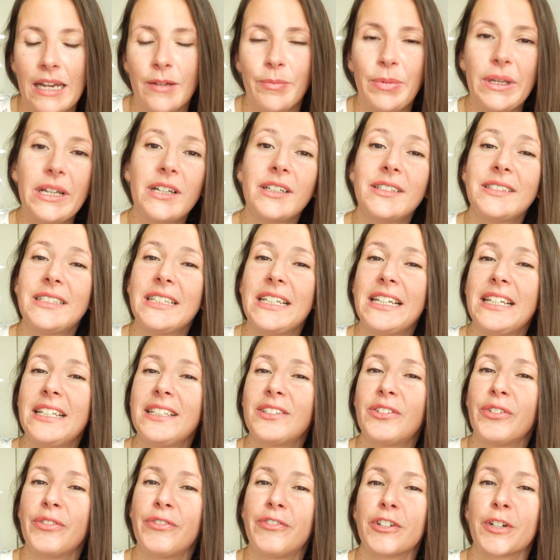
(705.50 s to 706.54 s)
And because it
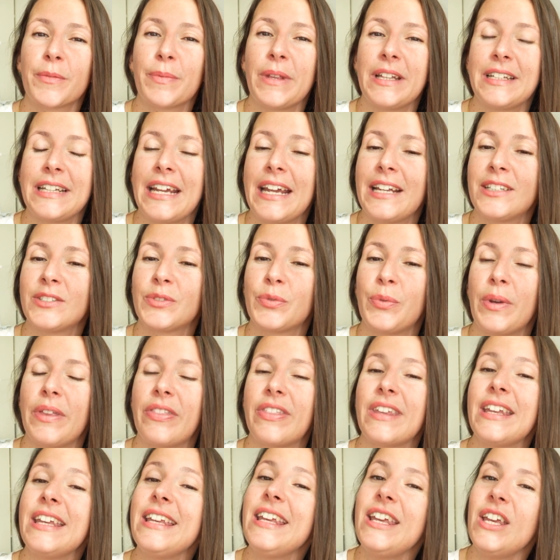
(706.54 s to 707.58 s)
is a verb that ends
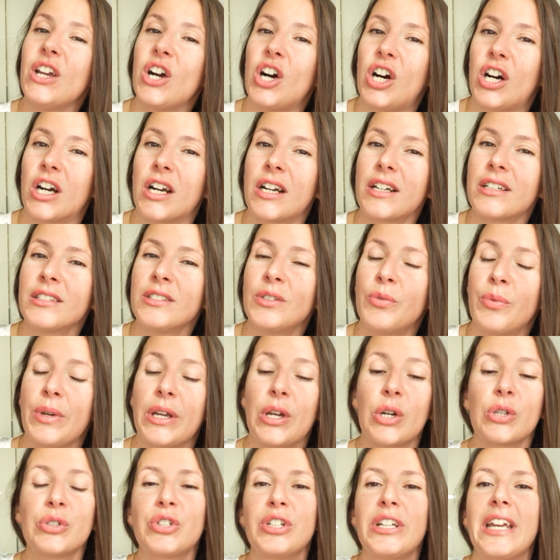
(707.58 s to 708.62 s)
with er, we
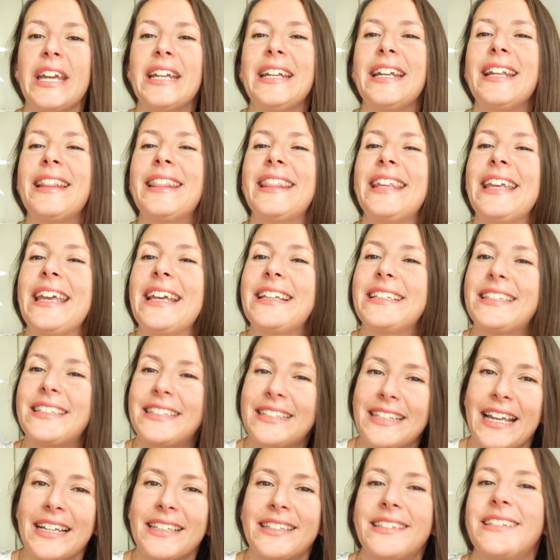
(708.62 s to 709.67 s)
conjugate it the
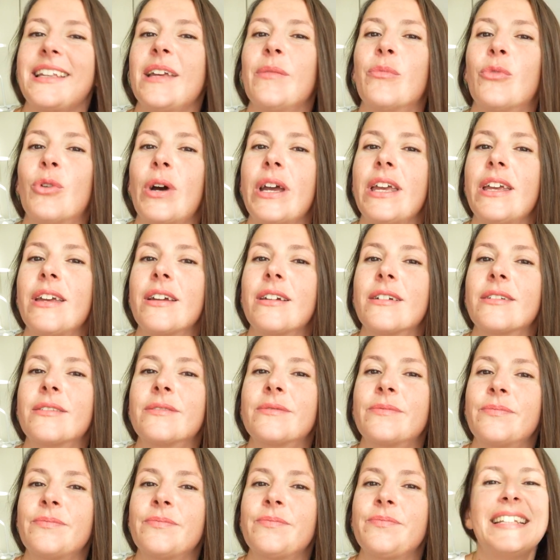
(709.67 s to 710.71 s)
exact same way.
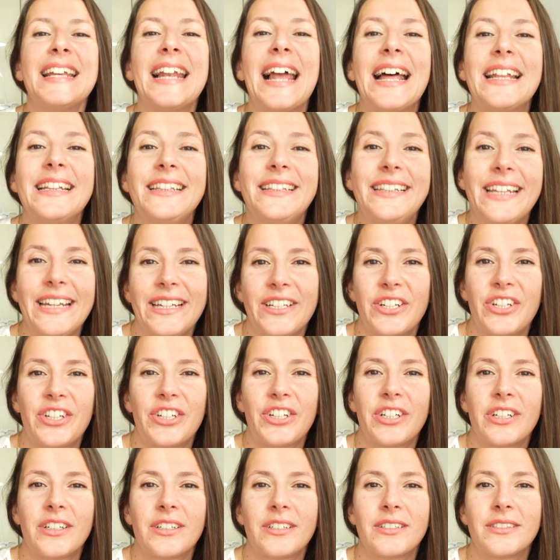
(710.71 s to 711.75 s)
C'est la
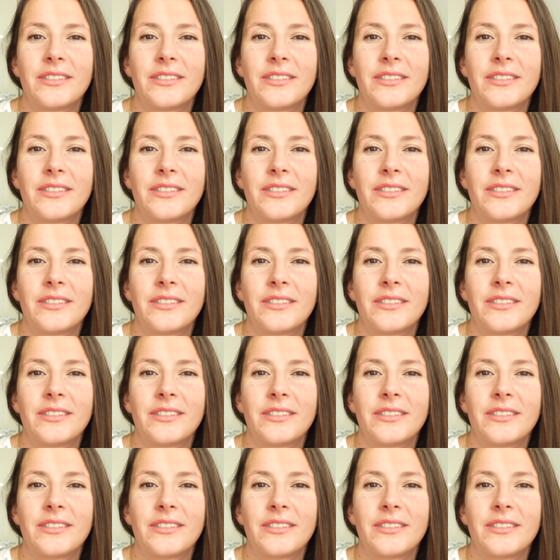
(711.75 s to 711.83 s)
dèche.